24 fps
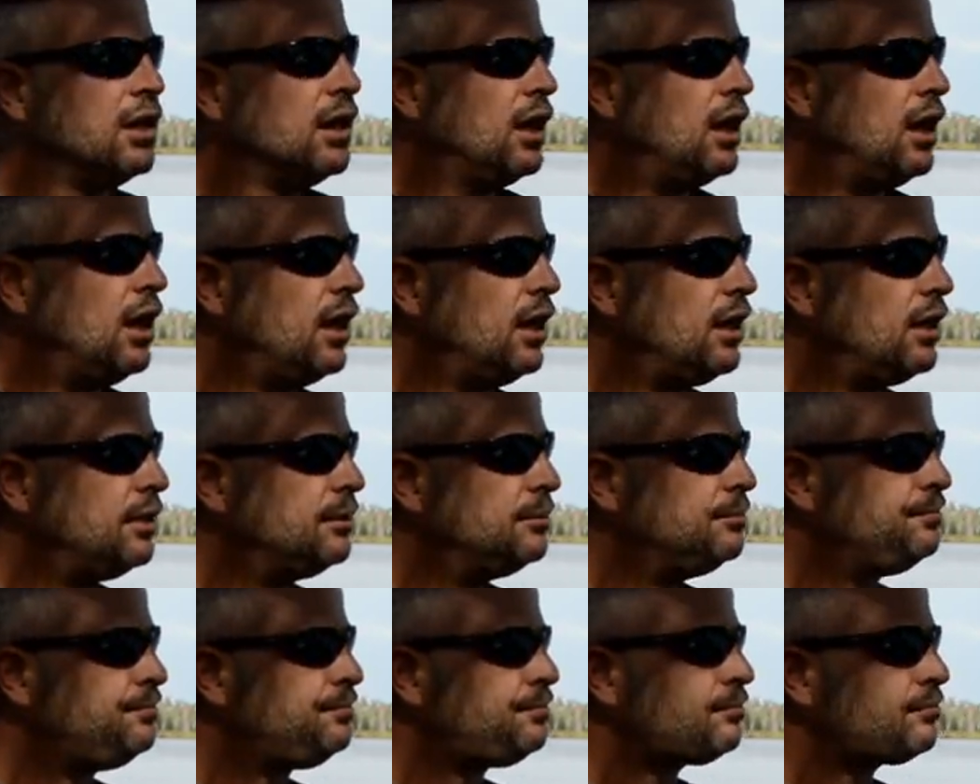
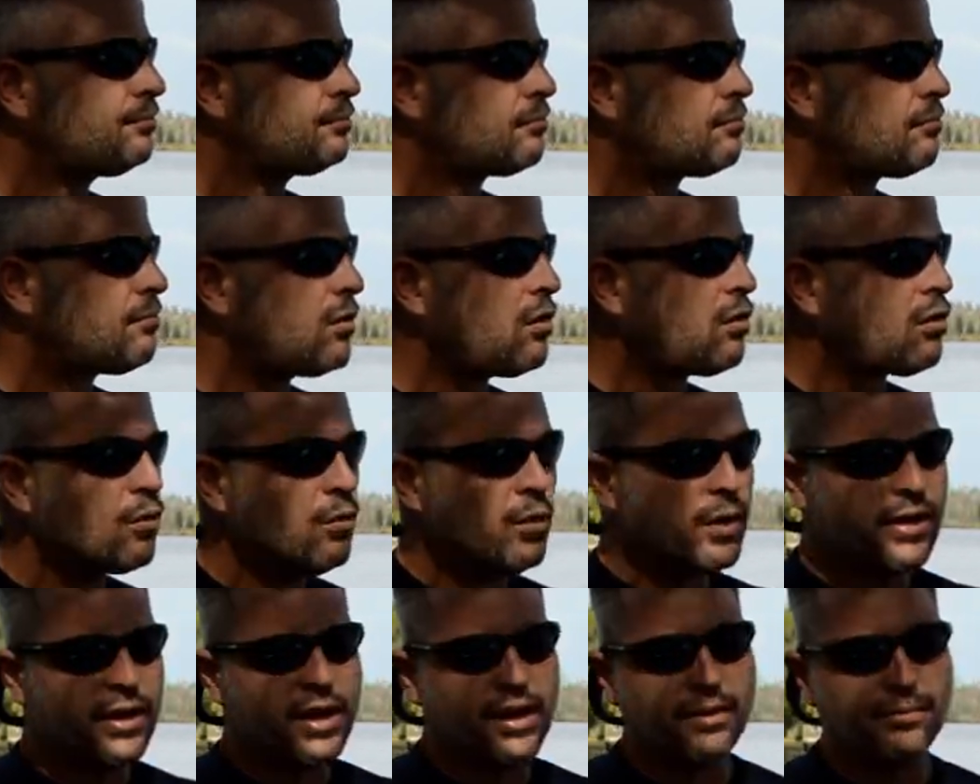
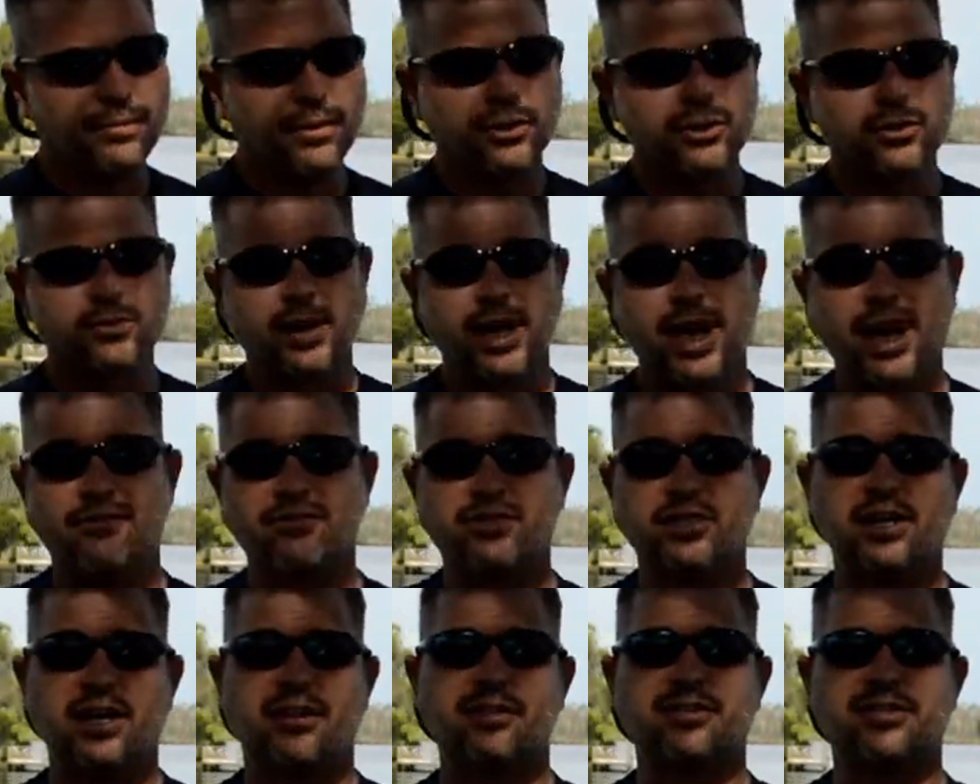One of the other boats we have
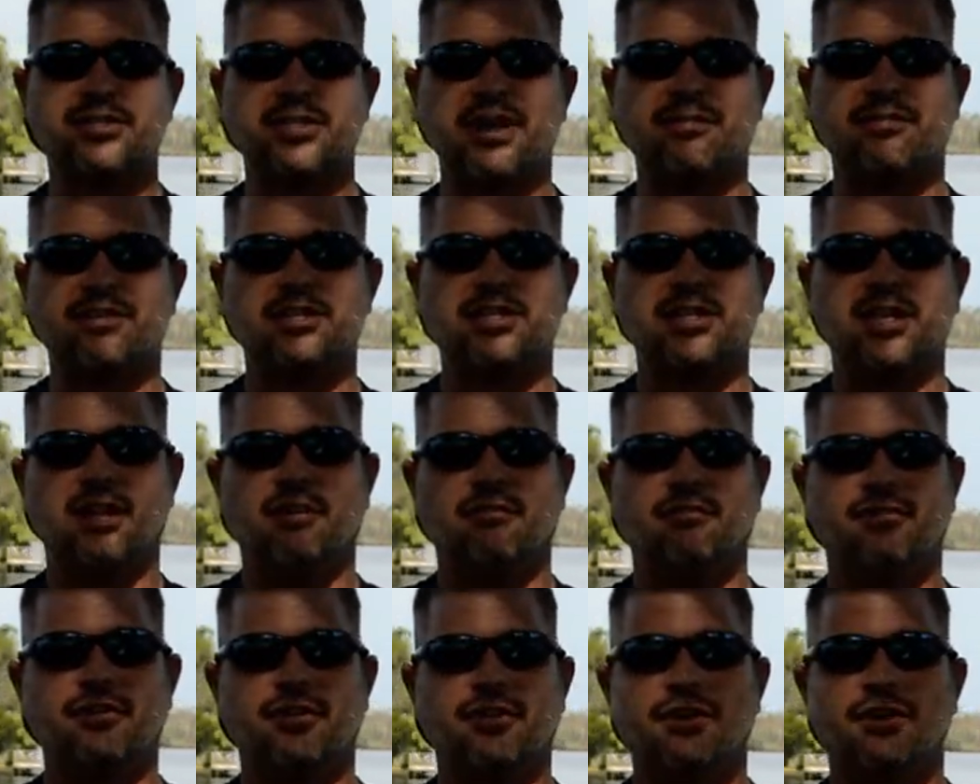is another
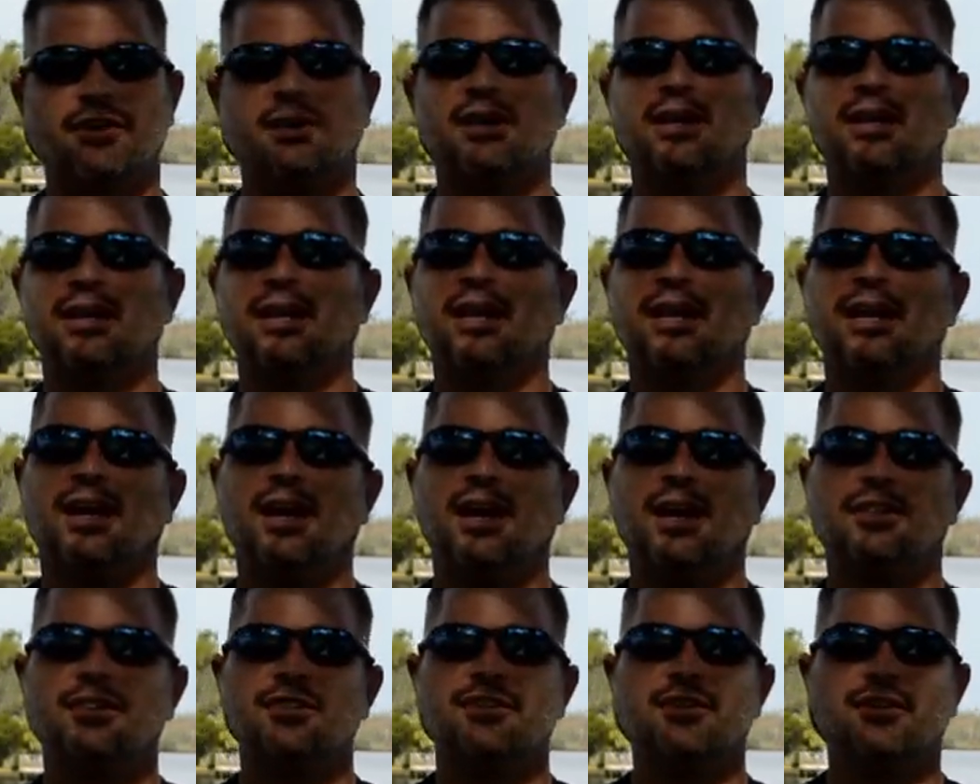17-footer,
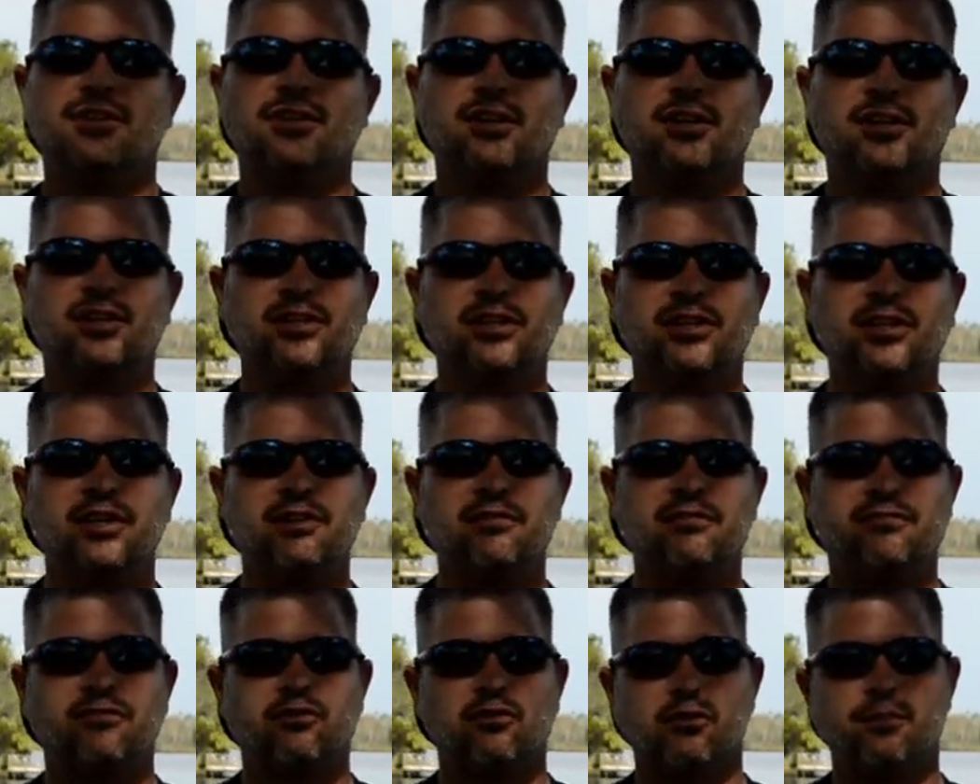and they're good
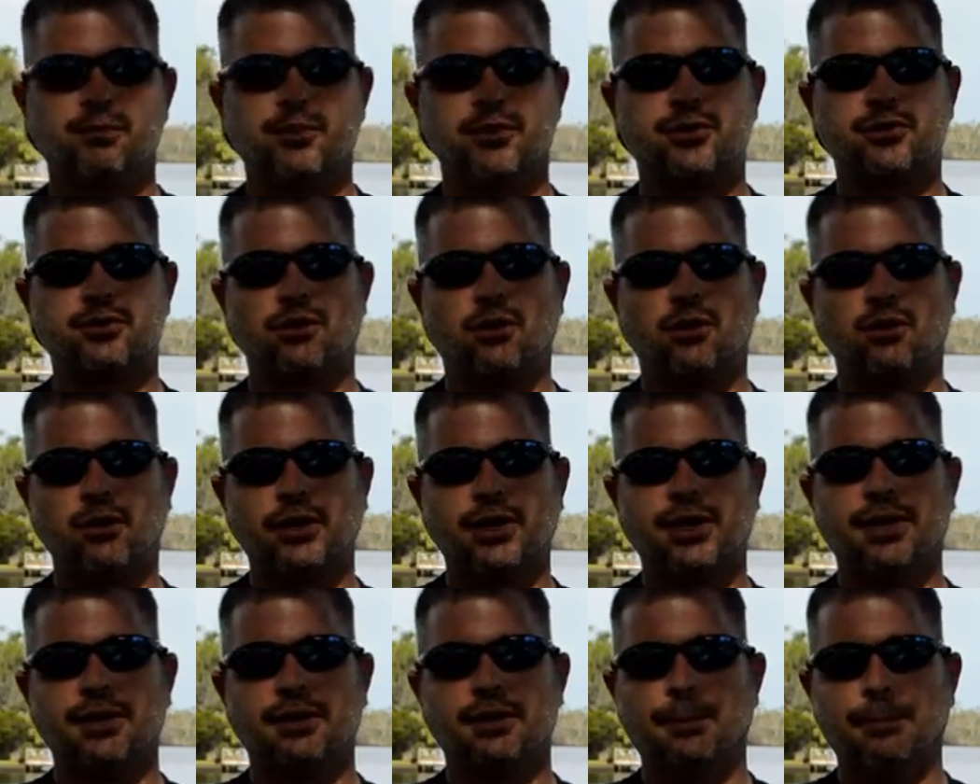for
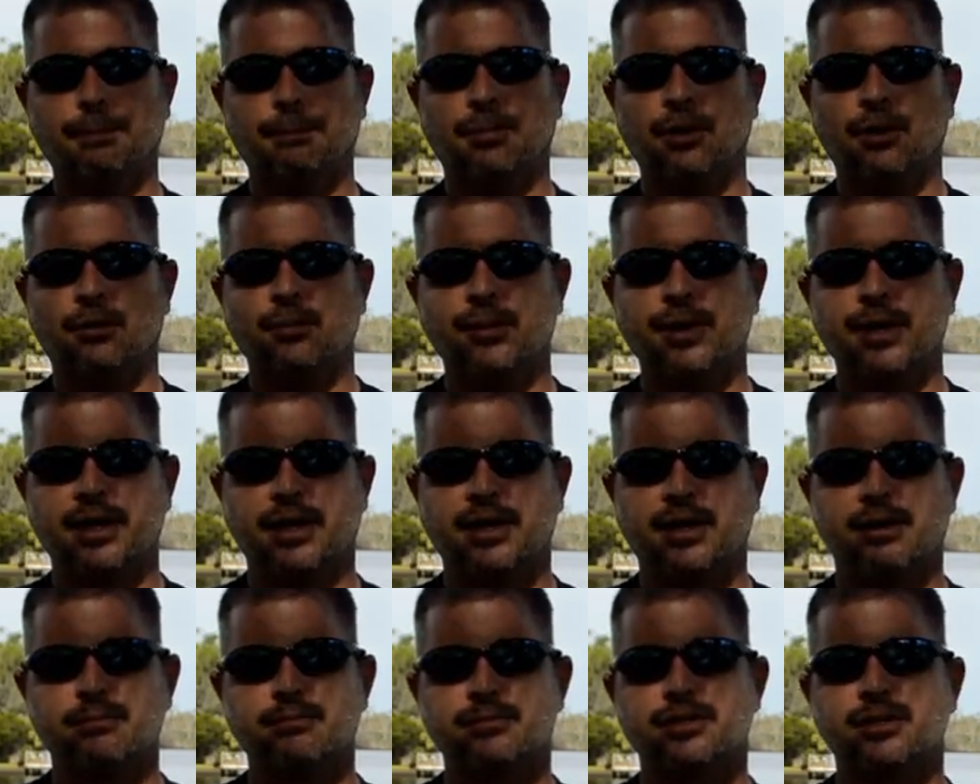patrolling, but when it
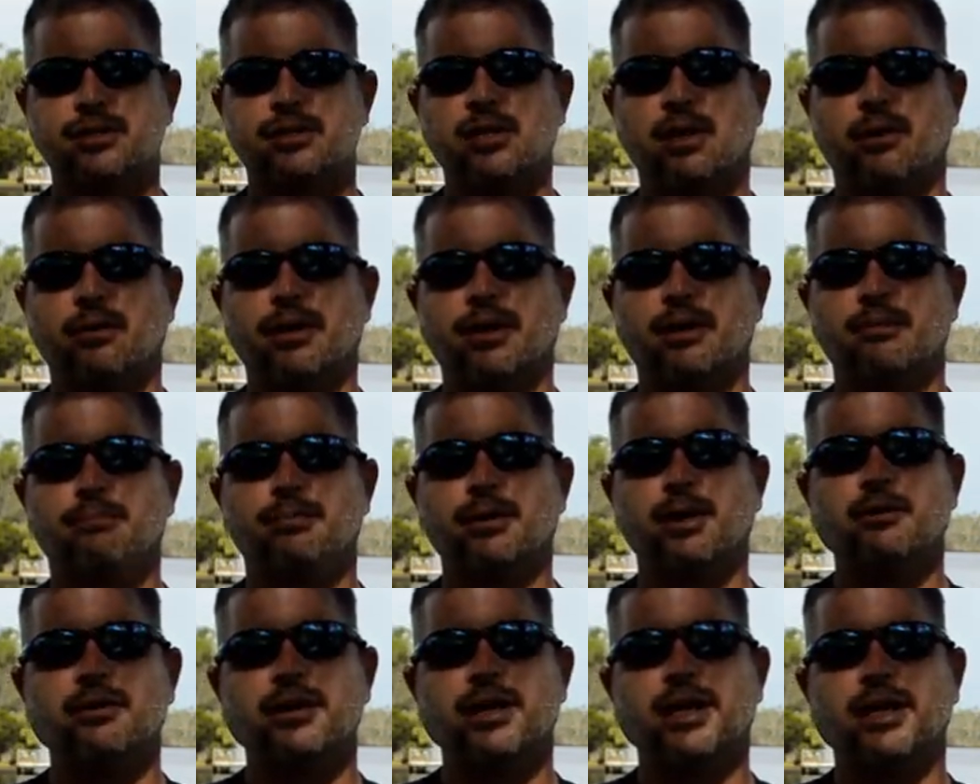comes to towing a
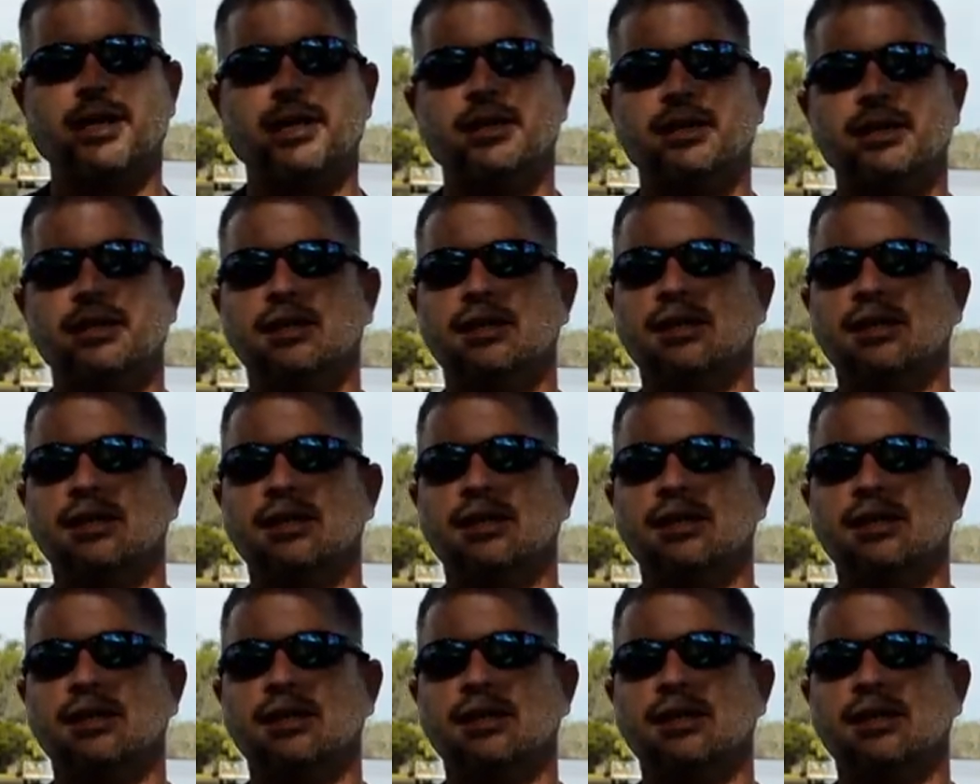boat in,